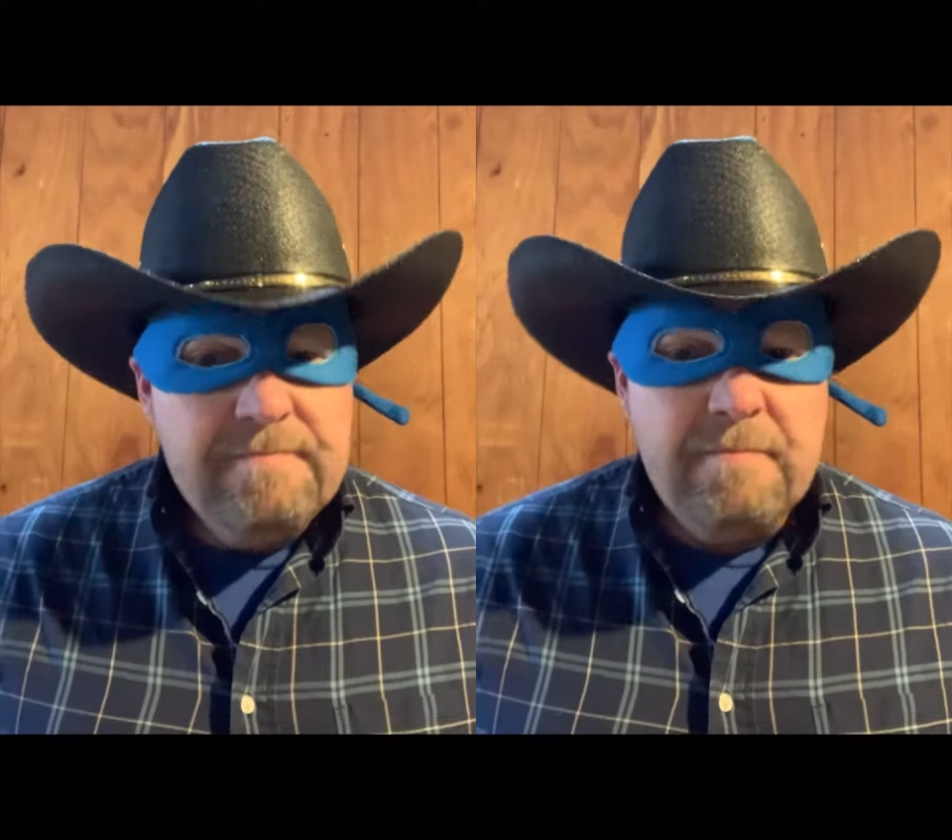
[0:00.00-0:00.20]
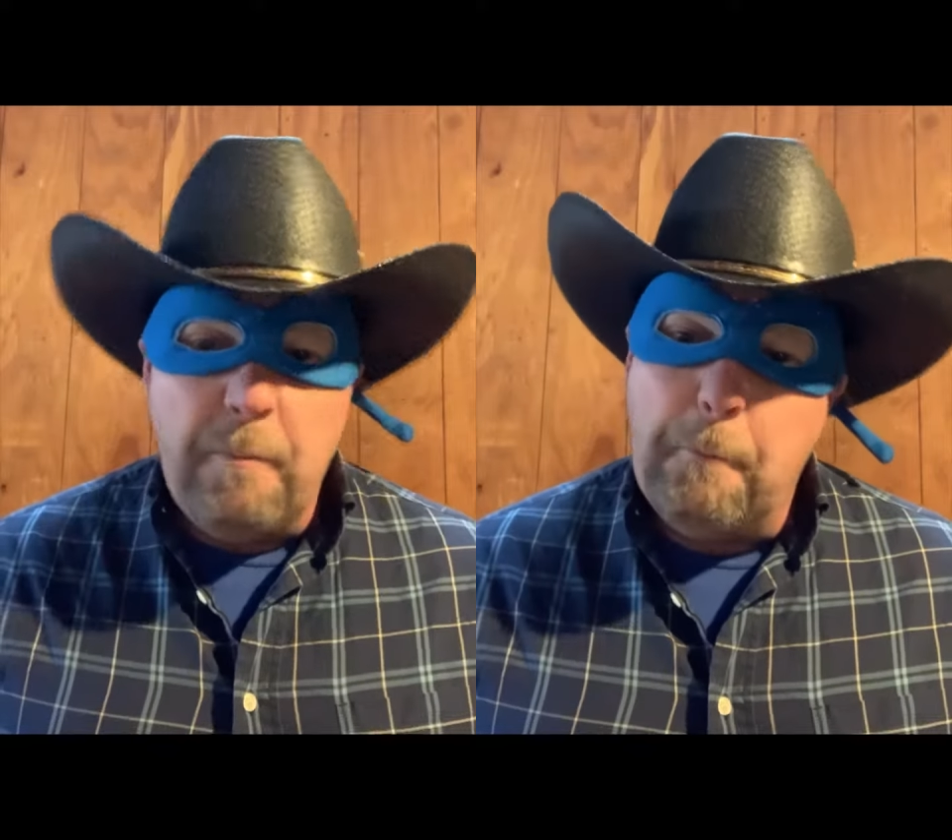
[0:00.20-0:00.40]

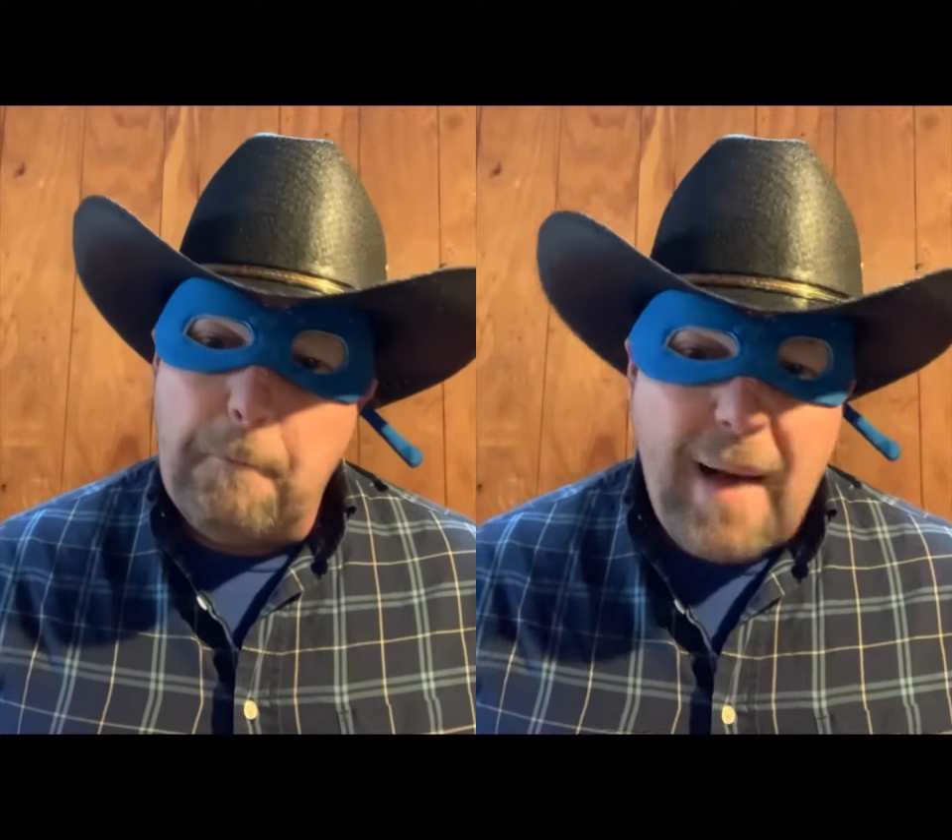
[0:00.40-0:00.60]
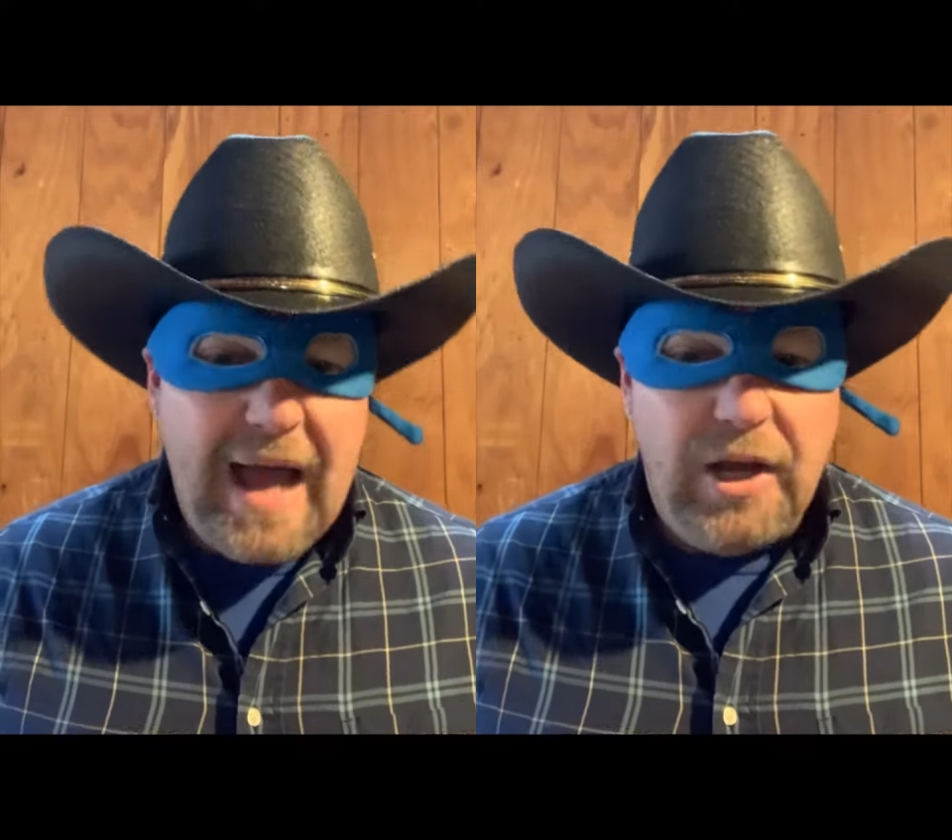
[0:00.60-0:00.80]

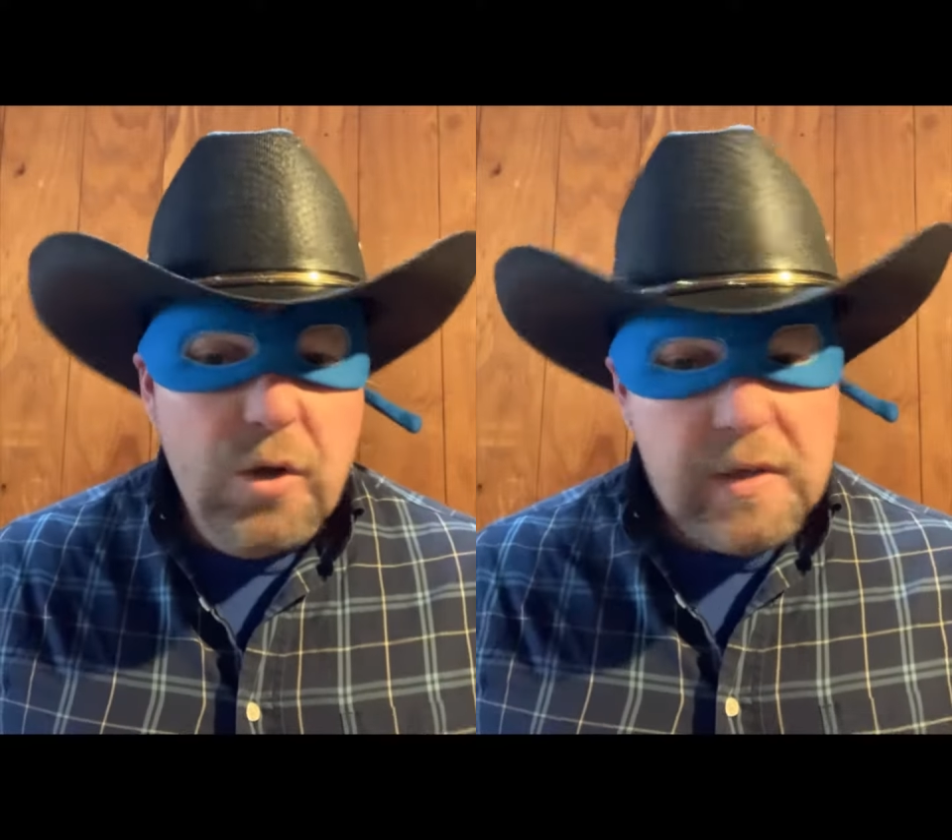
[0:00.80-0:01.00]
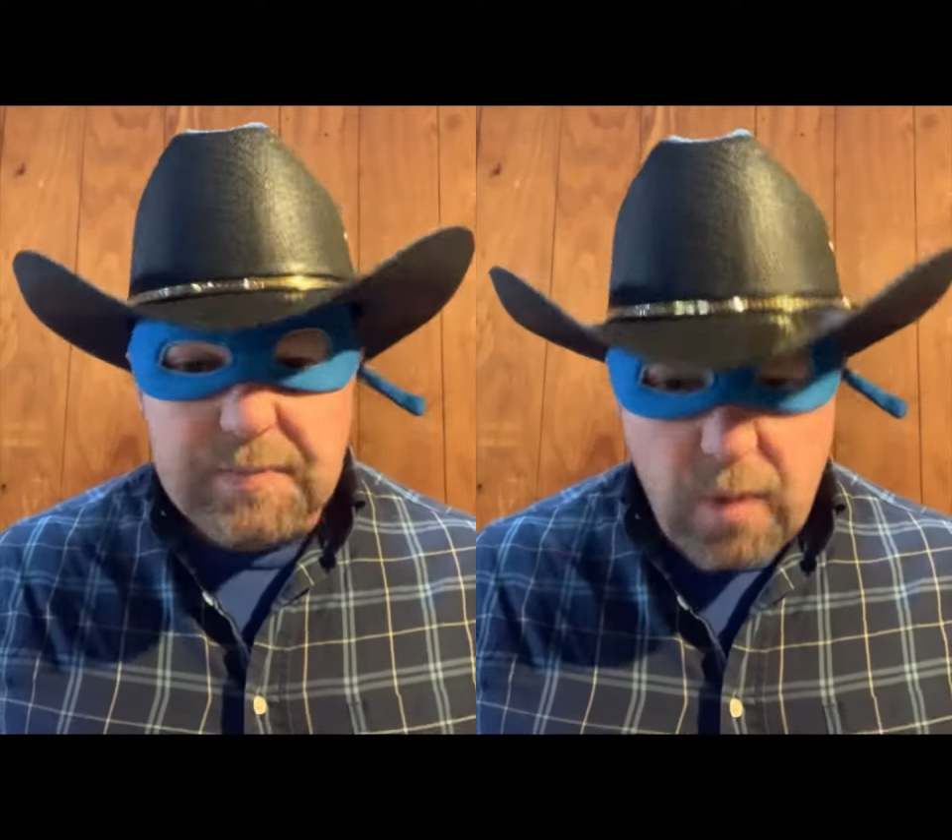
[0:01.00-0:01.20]
my
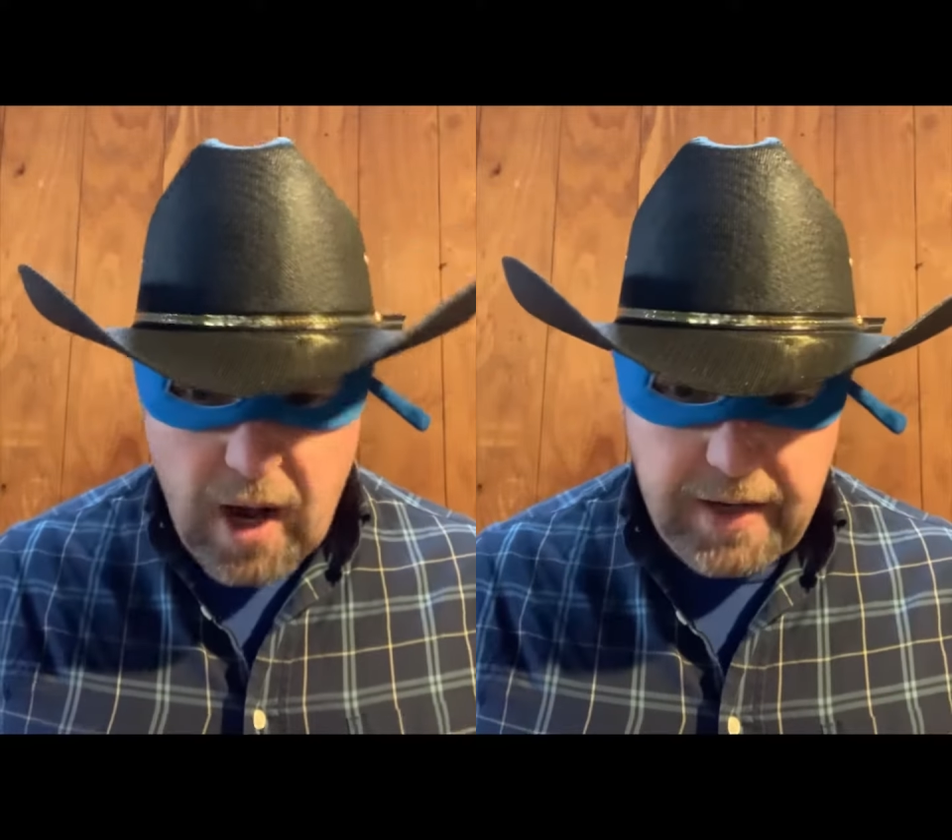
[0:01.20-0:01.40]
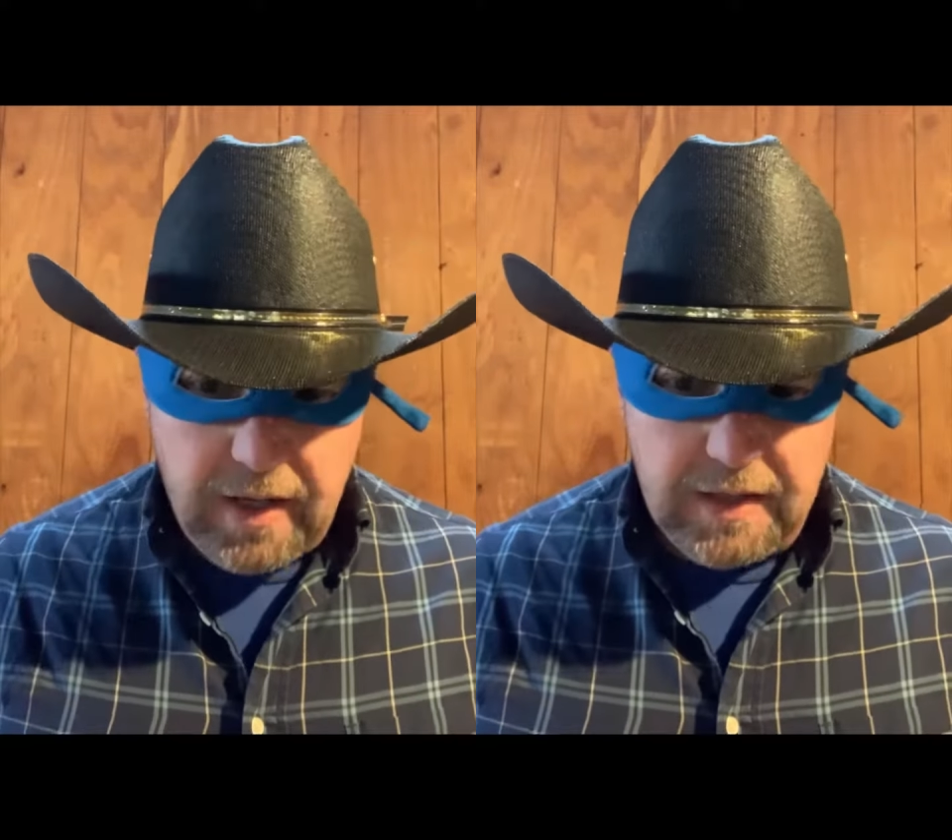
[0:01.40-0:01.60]
newest
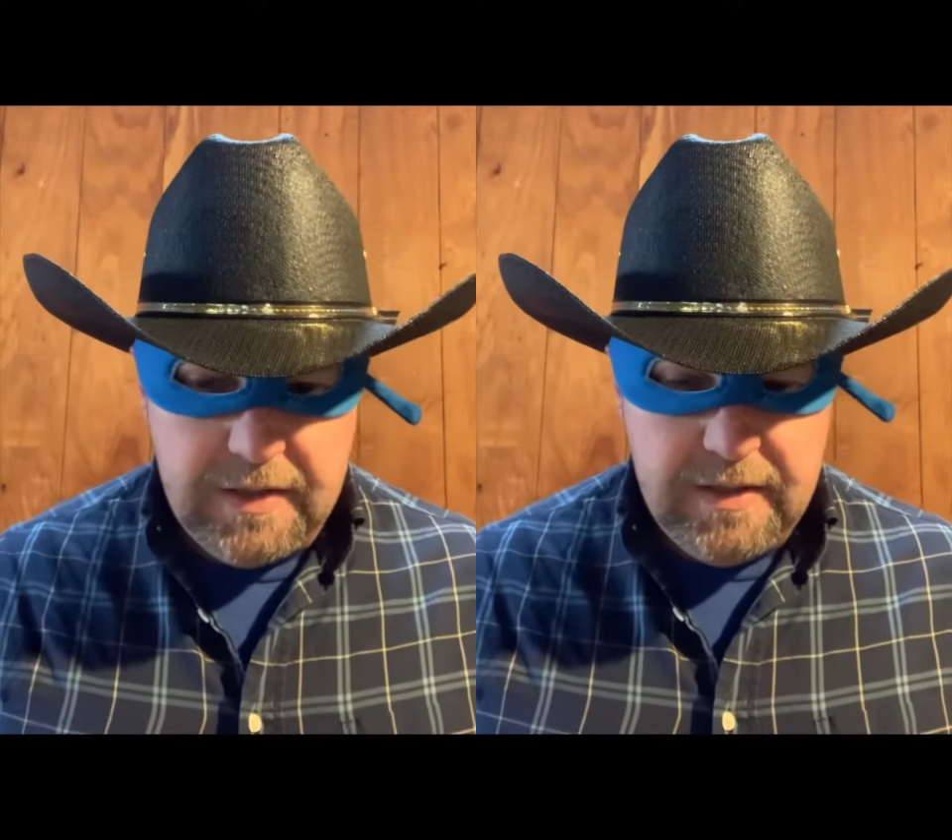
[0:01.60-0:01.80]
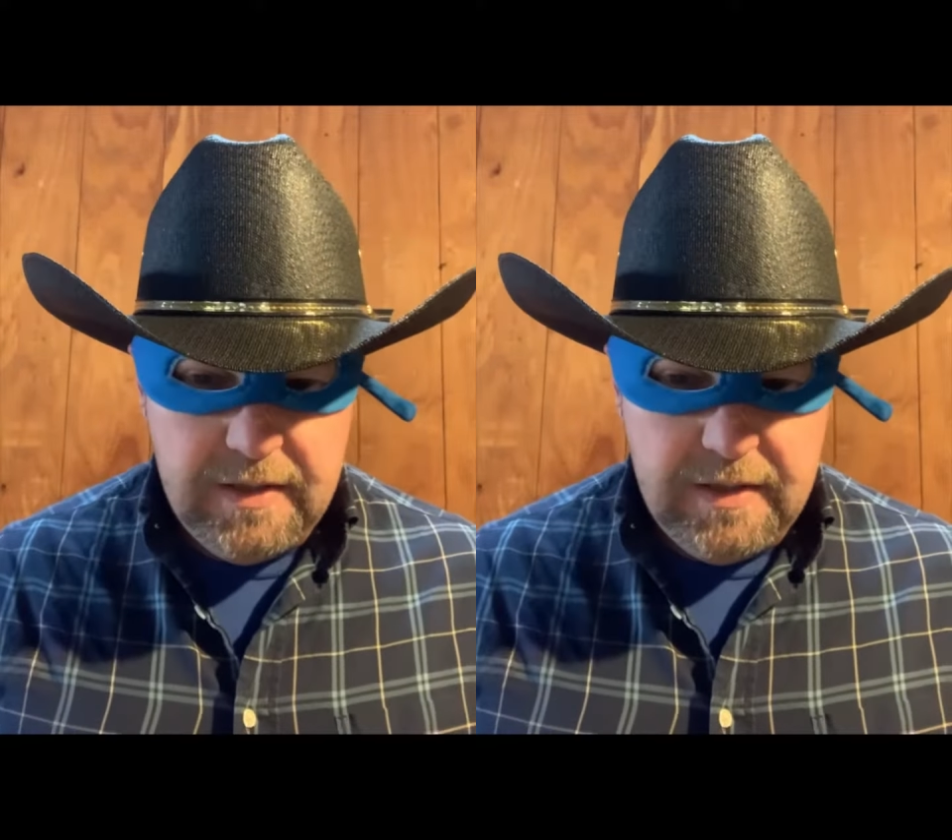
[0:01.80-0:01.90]
product,